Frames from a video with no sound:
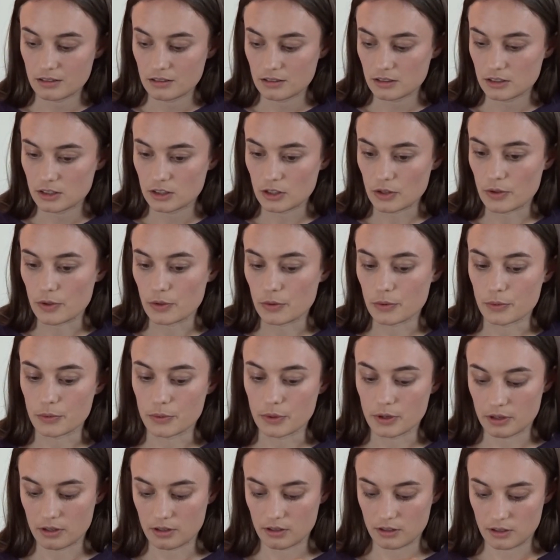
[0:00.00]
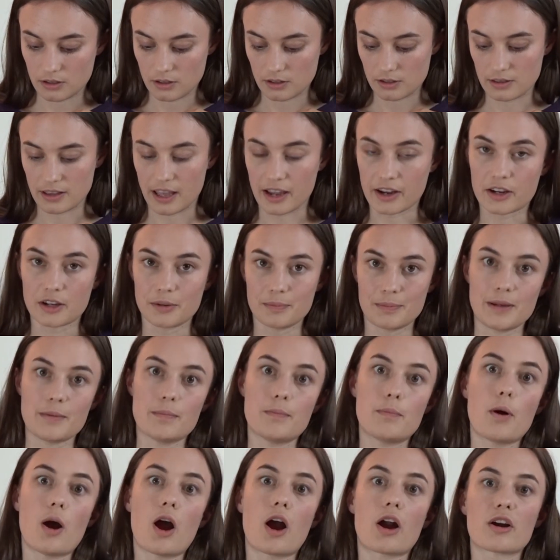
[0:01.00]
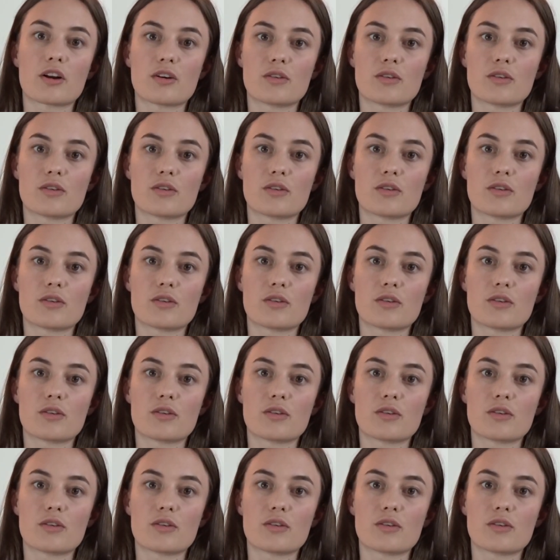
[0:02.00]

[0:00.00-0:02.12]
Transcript: So that could be part